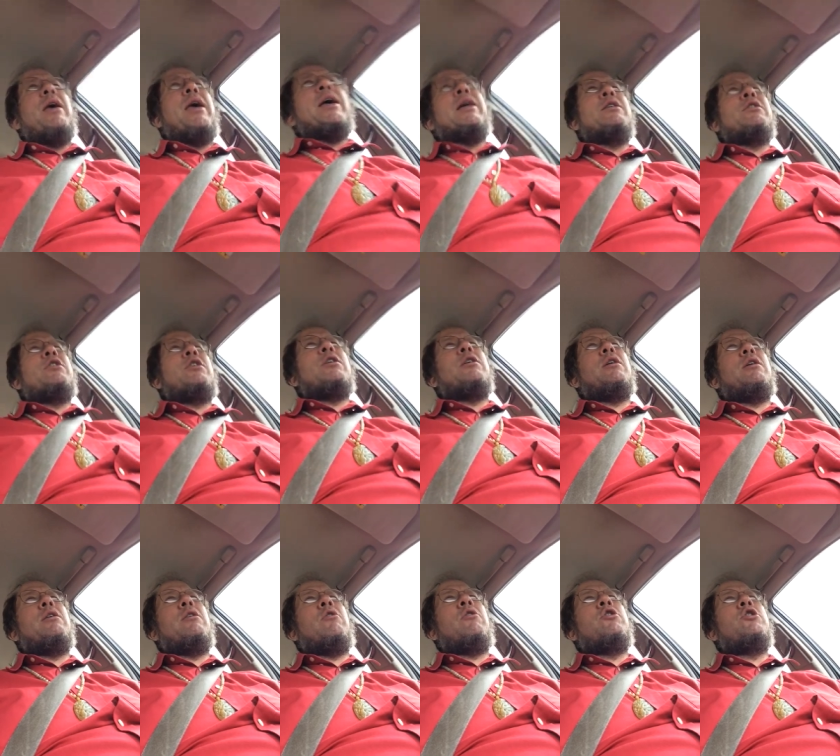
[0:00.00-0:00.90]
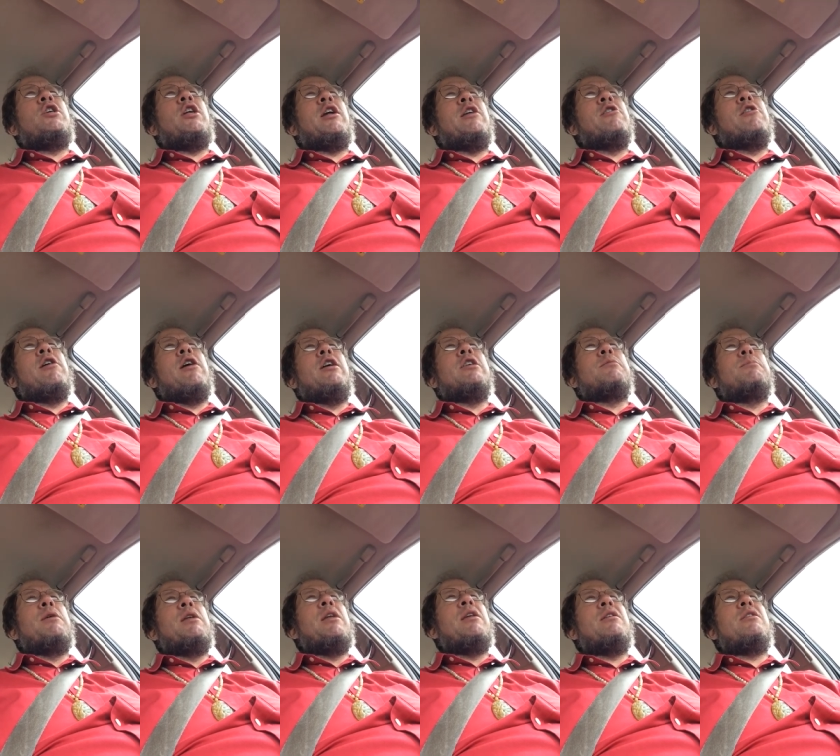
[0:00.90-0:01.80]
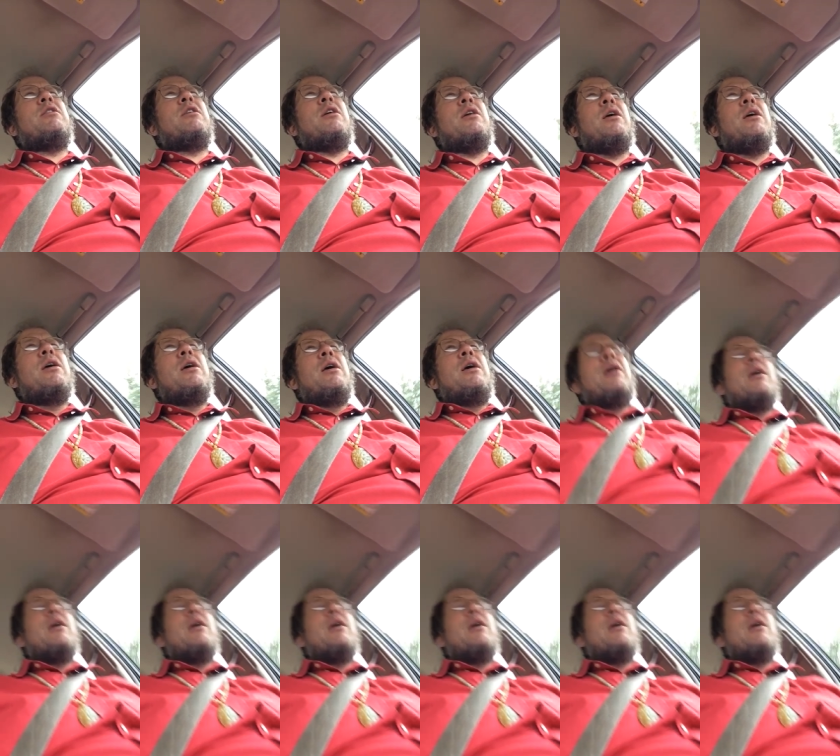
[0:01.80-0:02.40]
and to or cheat on your husband and to